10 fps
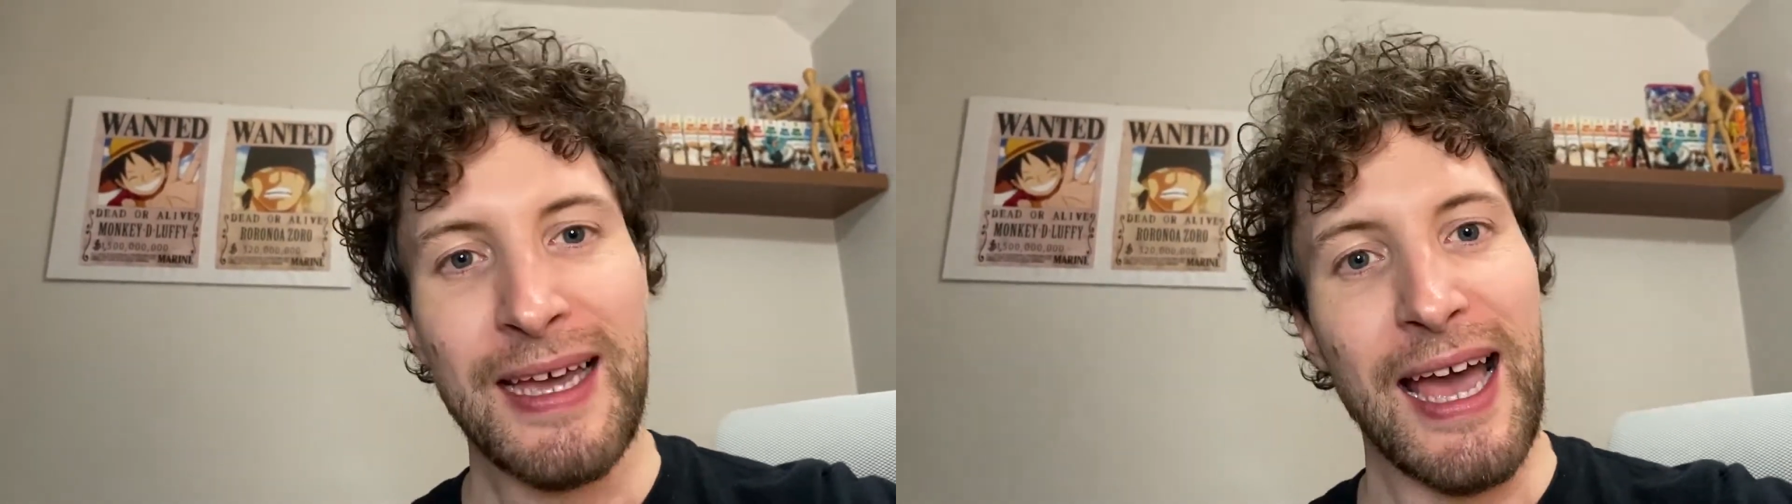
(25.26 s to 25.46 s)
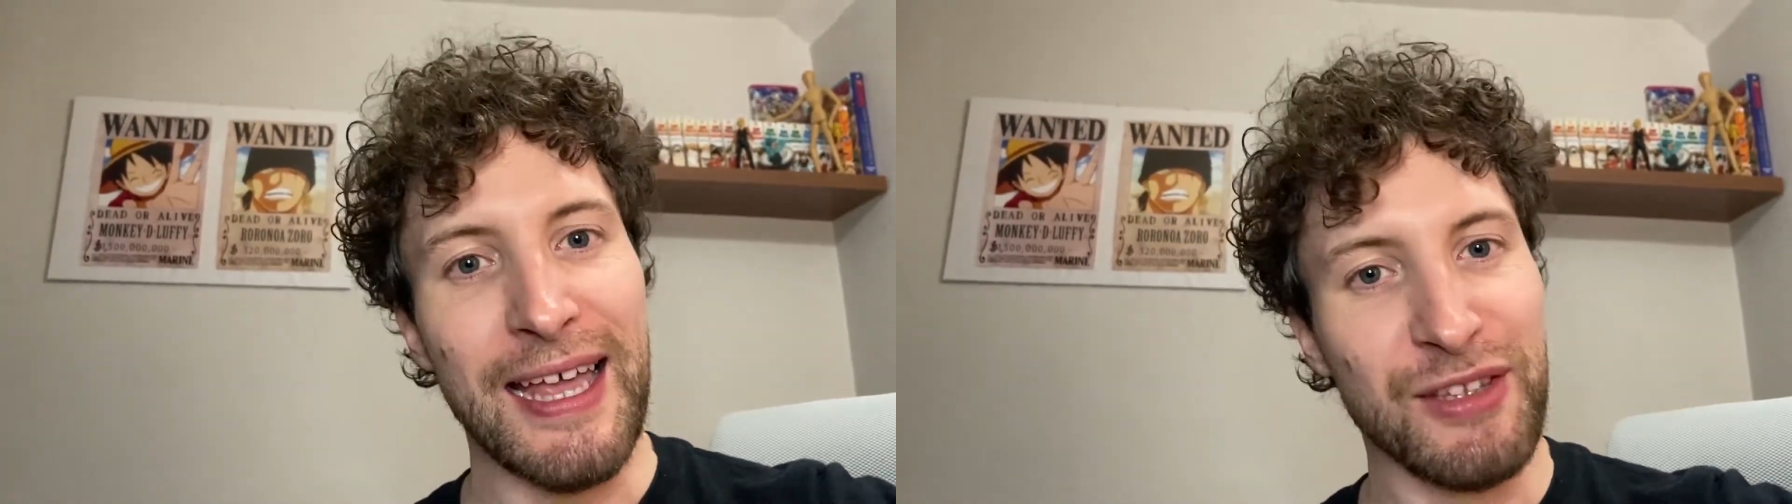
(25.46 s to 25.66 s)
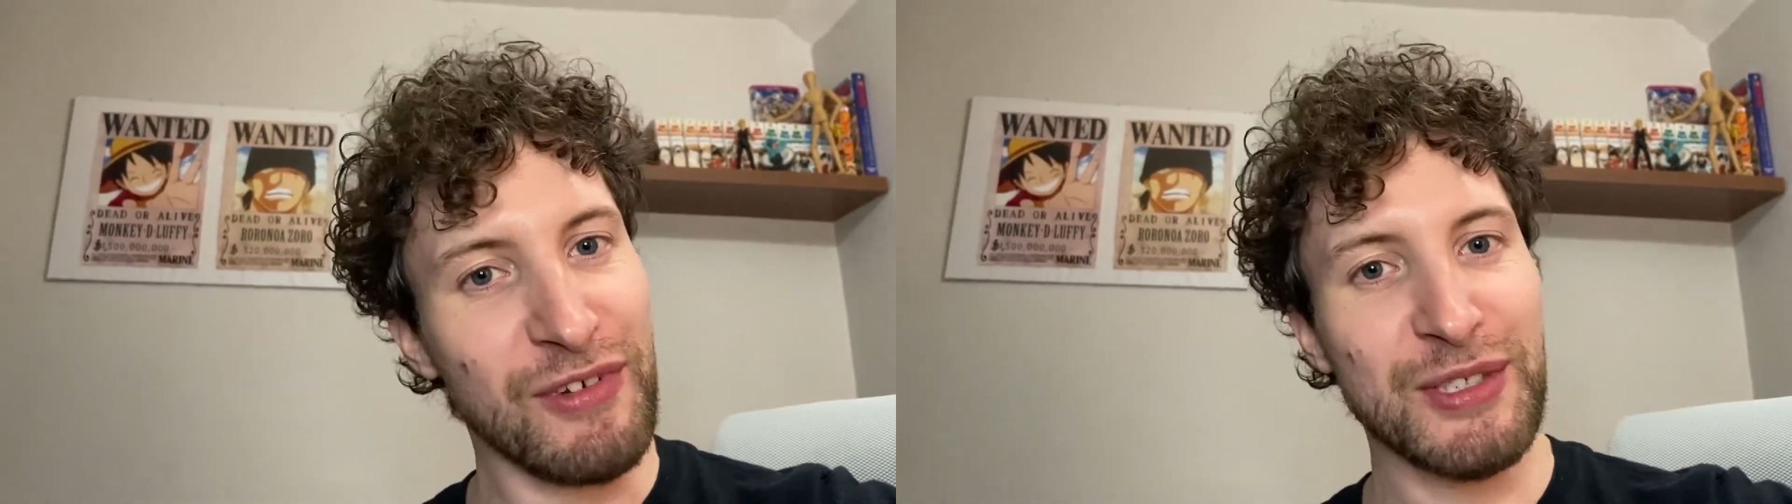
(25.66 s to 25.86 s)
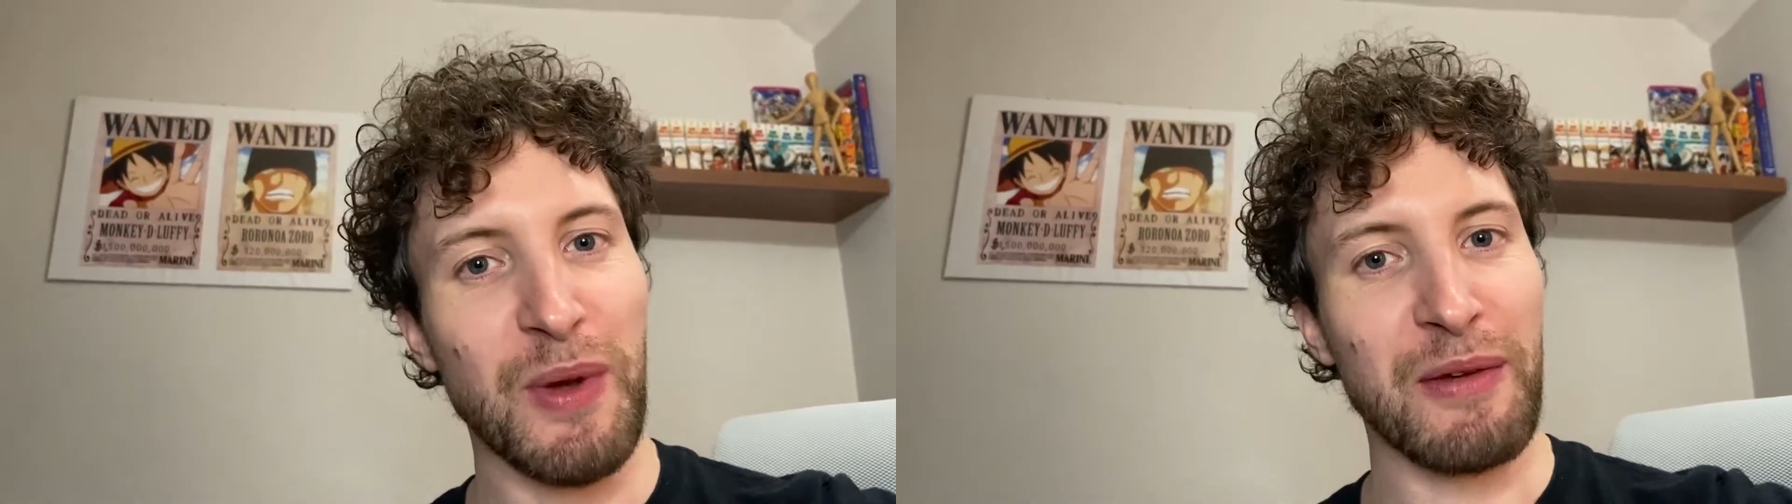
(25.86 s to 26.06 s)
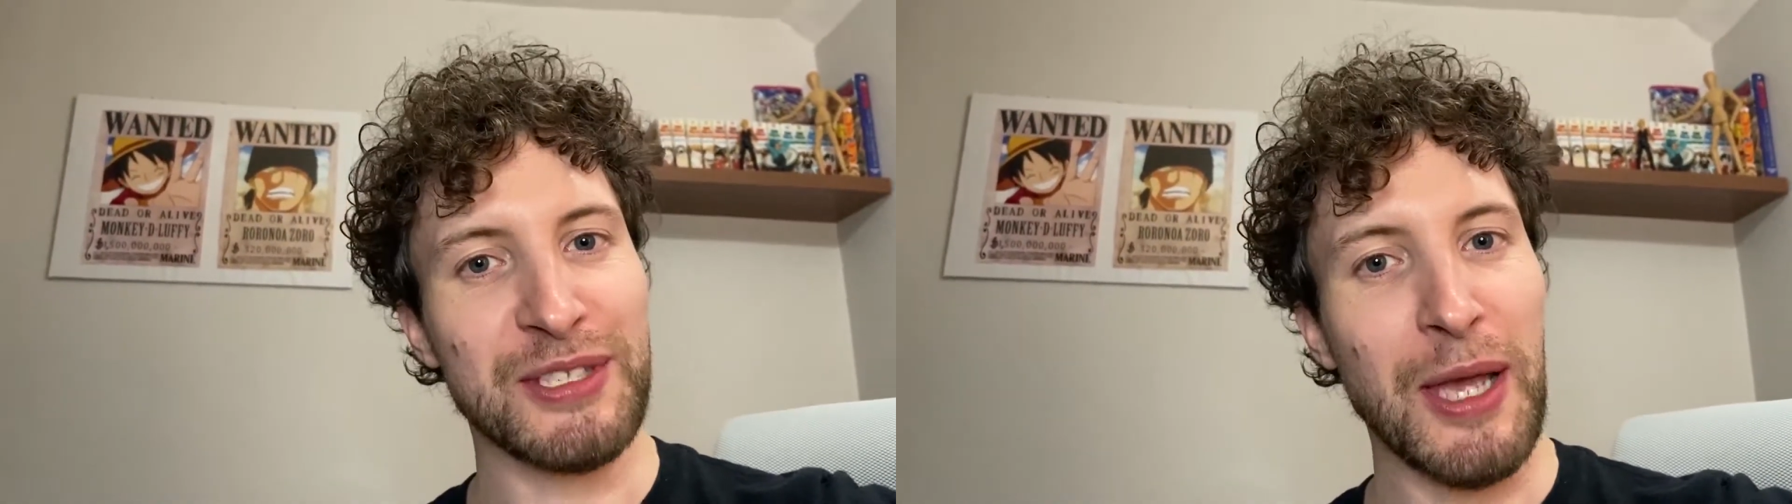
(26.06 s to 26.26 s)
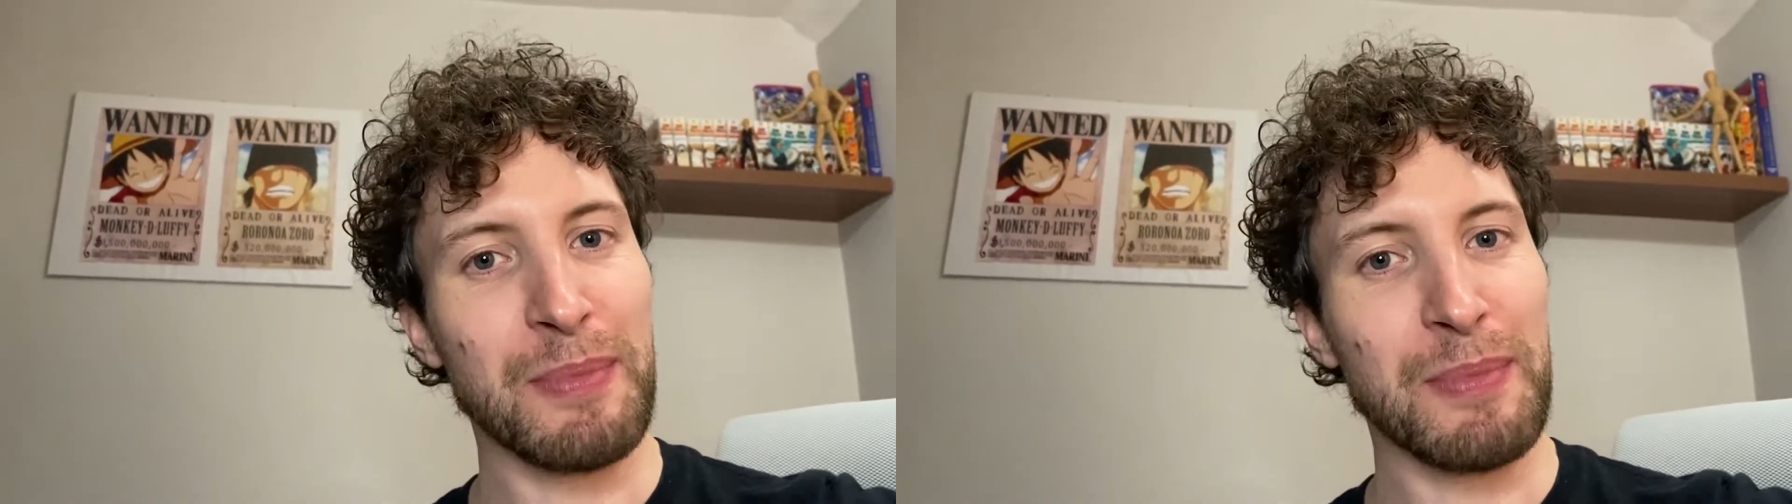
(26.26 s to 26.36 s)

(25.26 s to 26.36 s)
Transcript: and the reason why it was hype